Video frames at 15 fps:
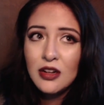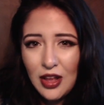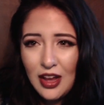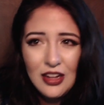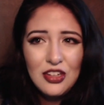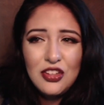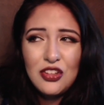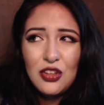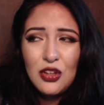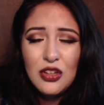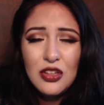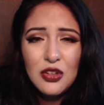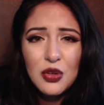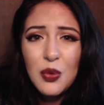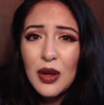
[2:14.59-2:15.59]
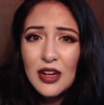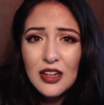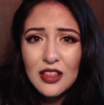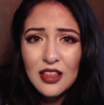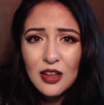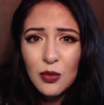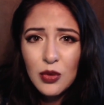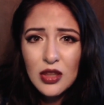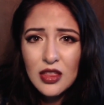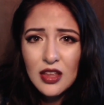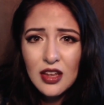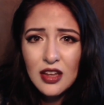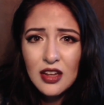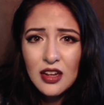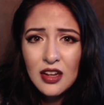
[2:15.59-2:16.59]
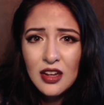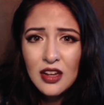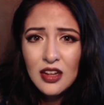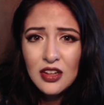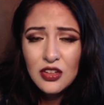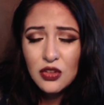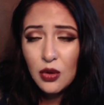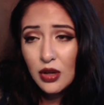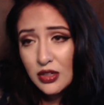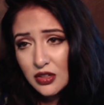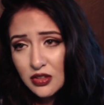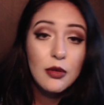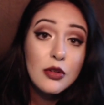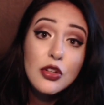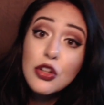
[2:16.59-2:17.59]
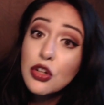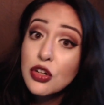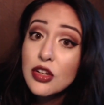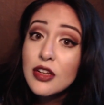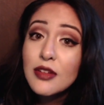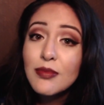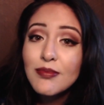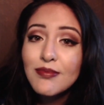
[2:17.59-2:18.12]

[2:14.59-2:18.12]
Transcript: I just couldn't do anything with it, so I just returned it,